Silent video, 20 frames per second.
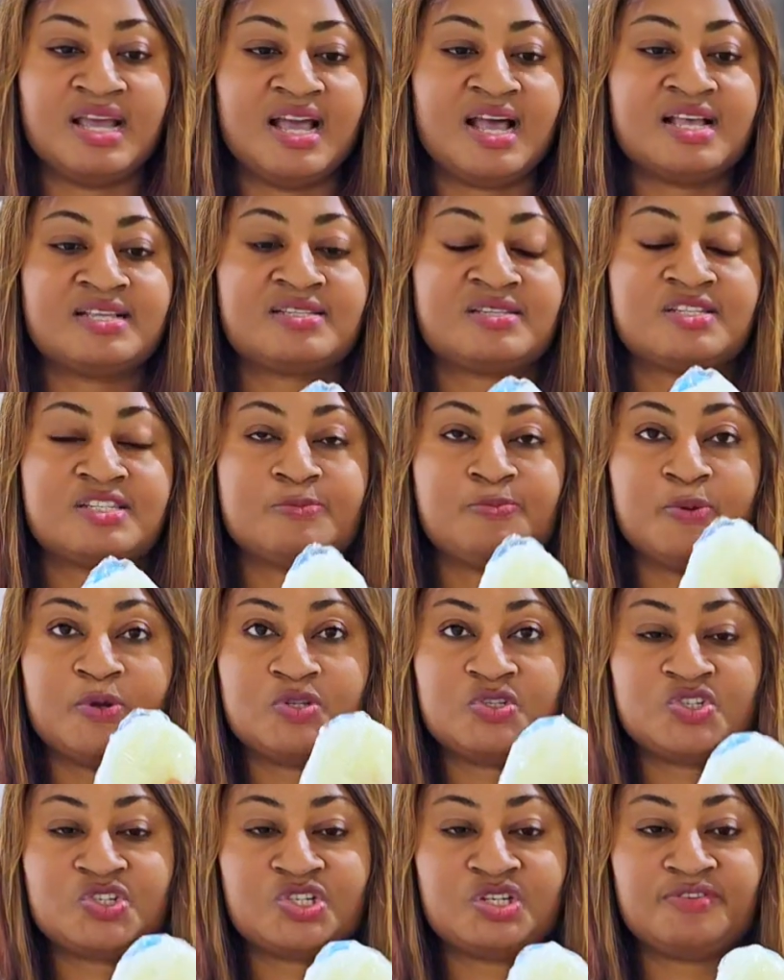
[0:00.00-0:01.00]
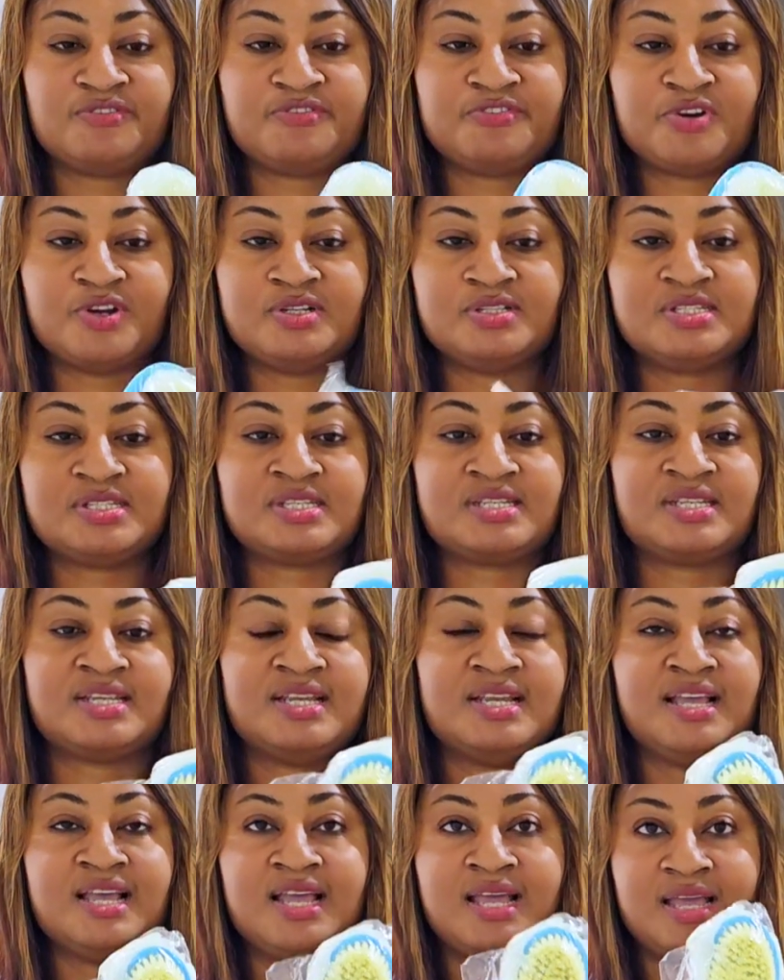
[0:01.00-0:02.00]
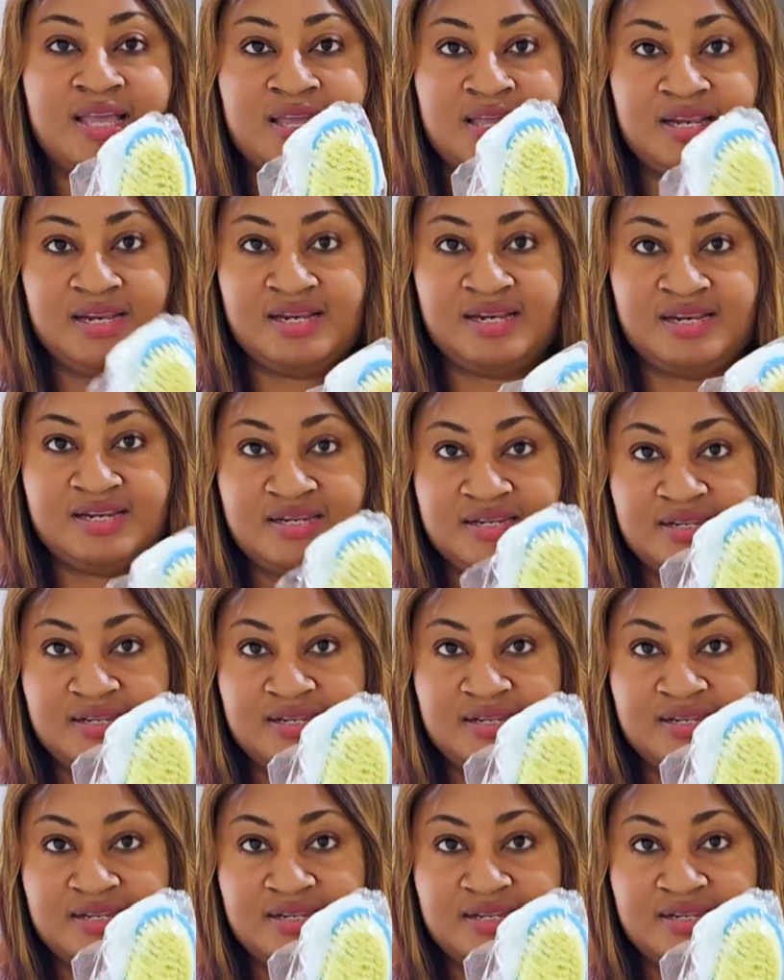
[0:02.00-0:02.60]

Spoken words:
has a sponge in front and